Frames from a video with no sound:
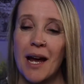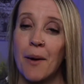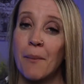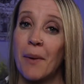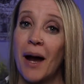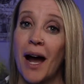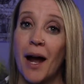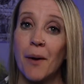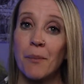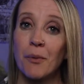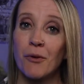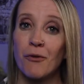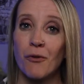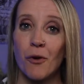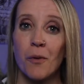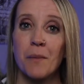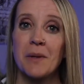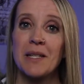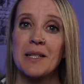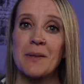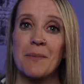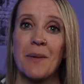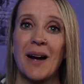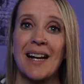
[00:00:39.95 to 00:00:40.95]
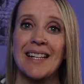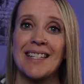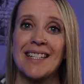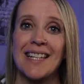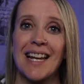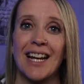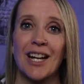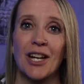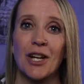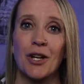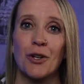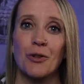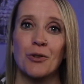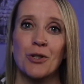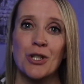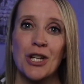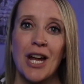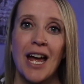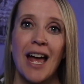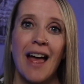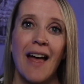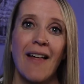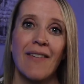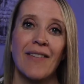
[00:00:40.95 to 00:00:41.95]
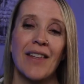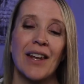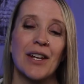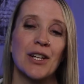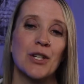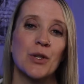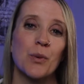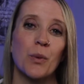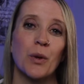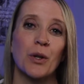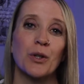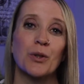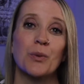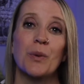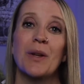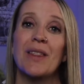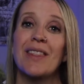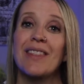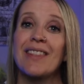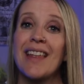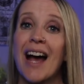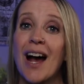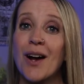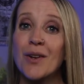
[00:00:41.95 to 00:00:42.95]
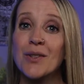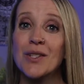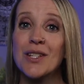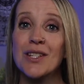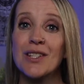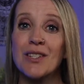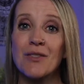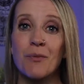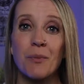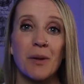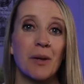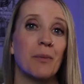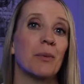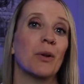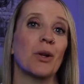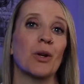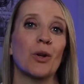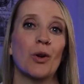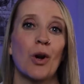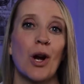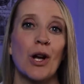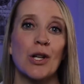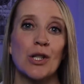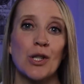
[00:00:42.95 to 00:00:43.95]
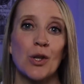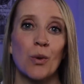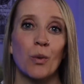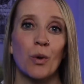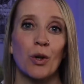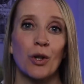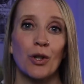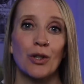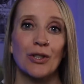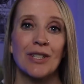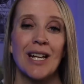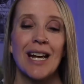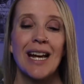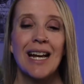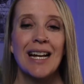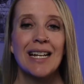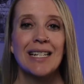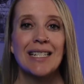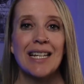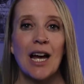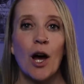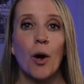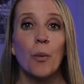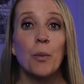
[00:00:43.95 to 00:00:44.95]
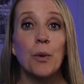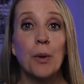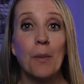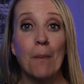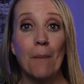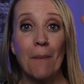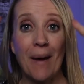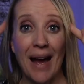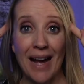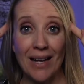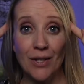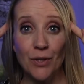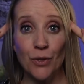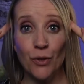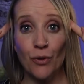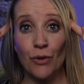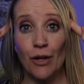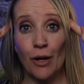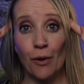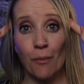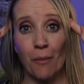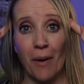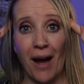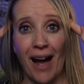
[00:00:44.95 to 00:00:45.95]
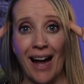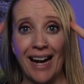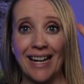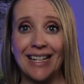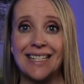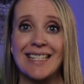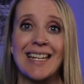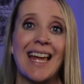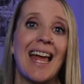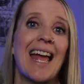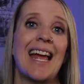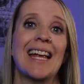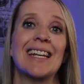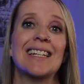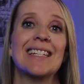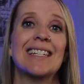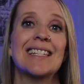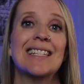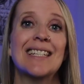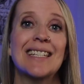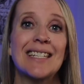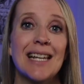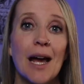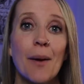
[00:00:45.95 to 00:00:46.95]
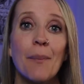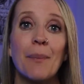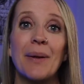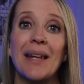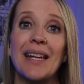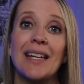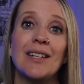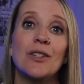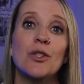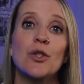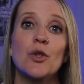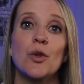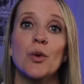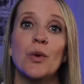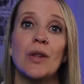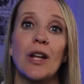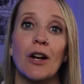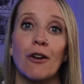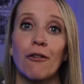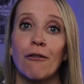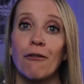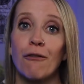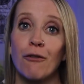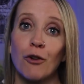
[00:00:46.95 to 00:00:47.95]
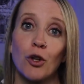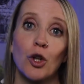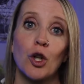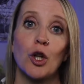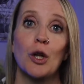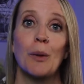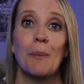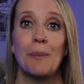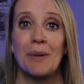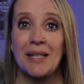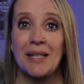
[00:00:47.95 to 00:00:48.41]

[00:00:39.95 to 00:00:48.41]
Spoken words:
I'm a high performance mindset coach that has worked with thousands of people across the world to help them master their mind and step into their full